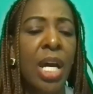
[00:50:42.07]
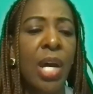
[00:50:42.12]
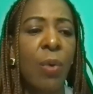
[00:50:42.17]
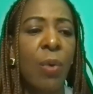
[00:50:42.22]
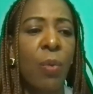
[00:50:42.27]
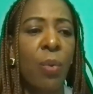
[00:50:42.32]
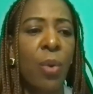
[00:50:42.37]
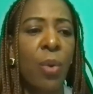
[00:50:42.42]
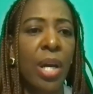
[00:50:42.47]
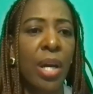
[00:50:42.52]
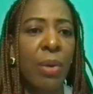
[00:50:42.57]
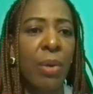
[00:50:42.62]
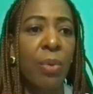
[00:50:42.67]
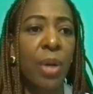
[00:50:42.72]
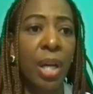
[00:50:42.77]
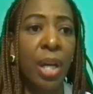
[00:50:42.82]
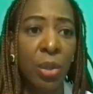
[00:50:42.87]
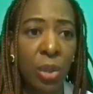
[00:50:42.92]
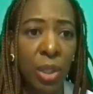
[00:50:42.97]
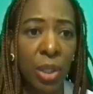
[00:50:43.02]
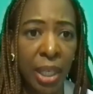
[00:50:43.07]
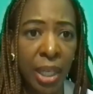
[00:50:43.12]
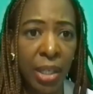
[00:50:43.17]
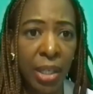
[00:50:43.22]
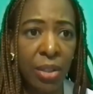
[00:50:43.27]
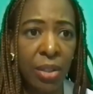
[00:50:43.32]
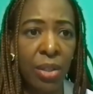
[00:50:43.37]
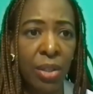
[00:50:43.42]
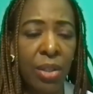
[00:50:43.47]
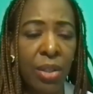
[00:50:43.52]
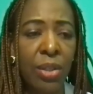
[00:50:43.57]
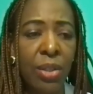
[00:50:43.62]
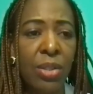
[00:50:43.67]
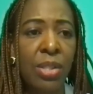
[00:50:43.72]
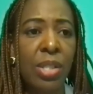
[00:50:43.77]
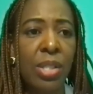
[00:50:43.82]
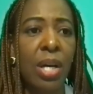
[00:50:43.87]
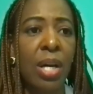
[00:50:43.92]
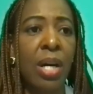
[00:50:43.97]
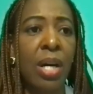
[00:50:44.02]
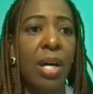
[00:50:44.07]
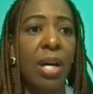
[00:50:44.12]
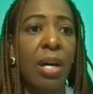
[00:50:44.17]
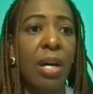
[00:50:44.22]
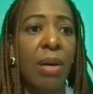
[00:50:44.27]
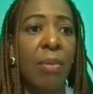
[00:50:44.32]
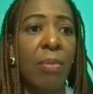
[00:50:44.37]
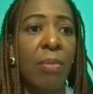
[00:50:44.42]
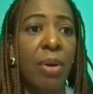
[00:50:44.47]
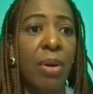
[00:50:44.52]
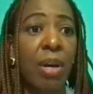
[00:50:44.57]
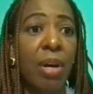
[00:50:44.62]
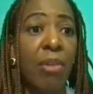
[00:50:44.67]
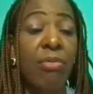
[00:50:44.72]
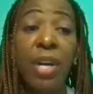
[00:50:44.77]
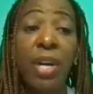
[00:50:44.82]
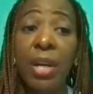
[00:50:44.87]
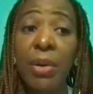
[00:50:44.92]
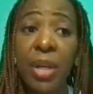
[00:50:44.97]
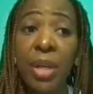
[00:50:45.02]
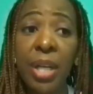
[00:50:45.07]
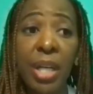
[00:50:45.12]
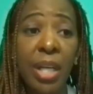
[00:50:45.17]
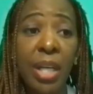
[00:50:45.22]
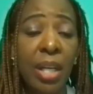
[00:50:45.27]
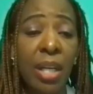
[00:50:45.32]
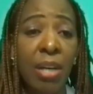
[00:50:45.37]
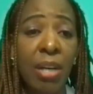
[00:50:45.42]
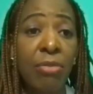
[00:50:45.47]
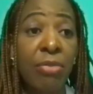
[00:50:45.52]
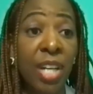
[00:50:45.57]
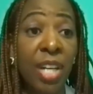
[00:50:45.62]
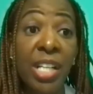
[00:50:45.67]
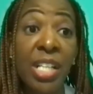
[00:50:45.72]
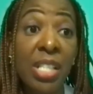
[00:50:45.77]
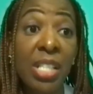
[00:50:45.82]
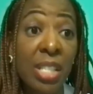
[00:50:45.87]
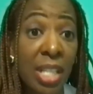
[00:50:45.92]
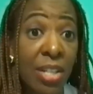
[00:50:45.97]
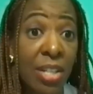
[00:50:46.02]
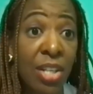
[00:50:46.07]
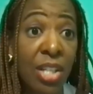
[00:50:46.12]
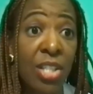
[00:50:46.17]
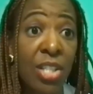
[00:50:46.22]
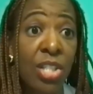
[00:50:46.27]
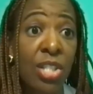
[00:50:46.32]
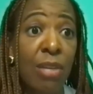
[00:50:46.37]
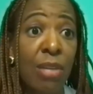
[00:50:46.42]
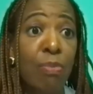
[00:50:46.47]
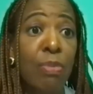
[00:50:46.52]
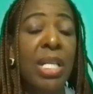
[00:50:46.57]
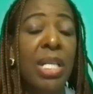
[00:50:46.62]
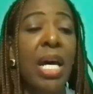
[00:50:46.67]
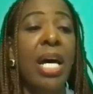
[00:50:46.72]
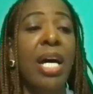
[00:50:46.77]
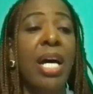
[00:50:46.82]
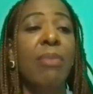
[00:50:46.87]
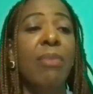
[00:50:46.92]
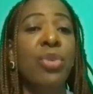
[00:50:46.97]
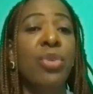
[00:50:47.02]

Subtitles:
where regulators are very skittish sometimes.